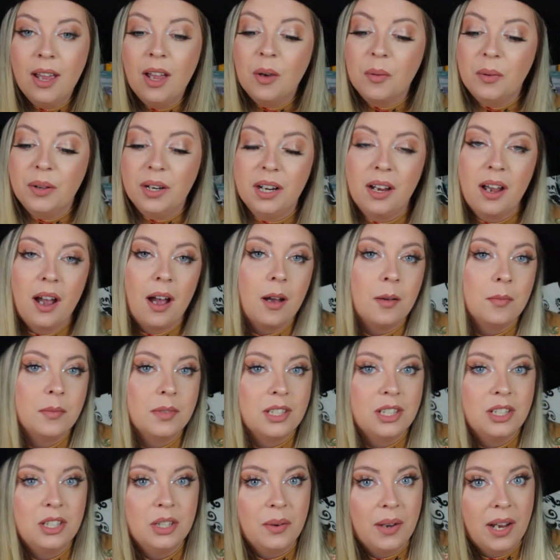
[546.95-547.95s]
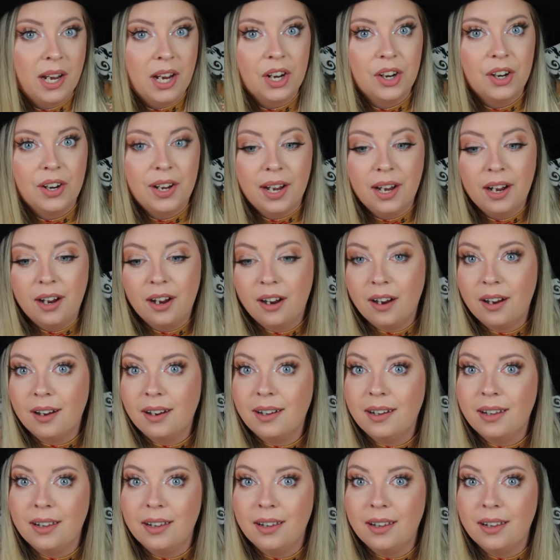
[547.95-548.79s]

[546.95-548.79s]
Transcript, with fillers: when it comes to hair care,